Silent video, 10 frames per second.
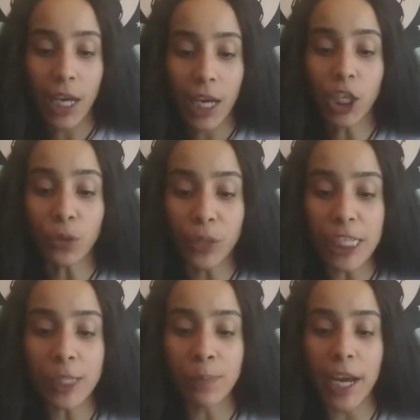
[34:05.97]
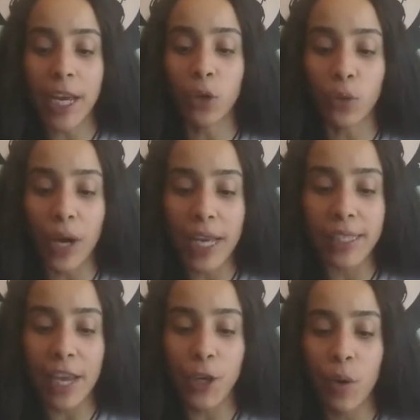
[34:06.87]
charisma, and
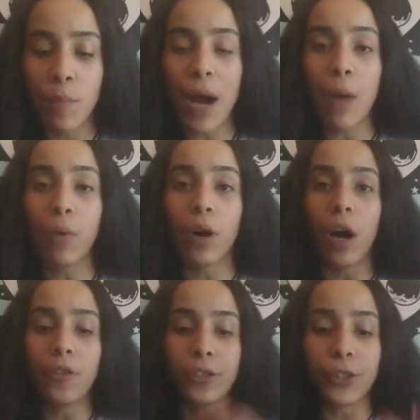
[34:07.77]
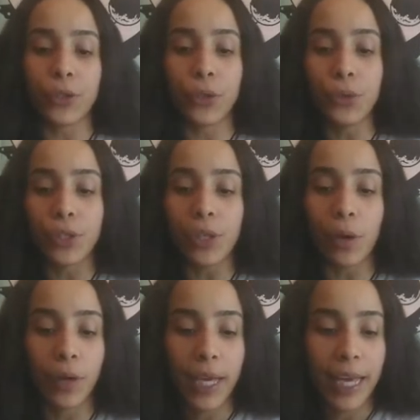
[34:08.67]
grace, and you empower others to do
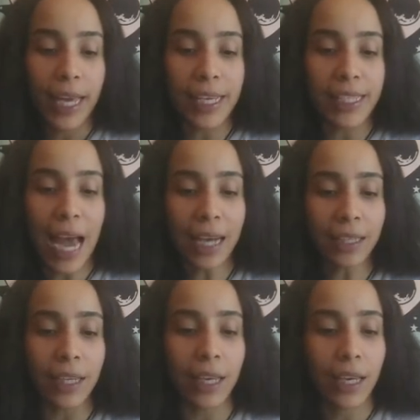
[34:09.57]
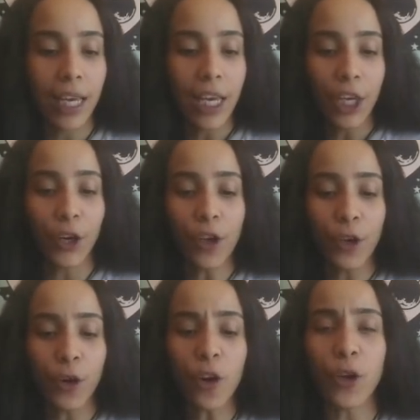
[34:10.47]
so. Exactly. You're
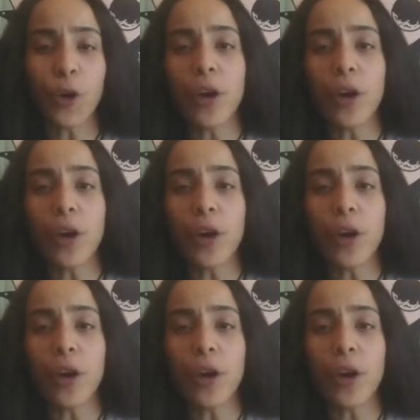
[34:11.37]
a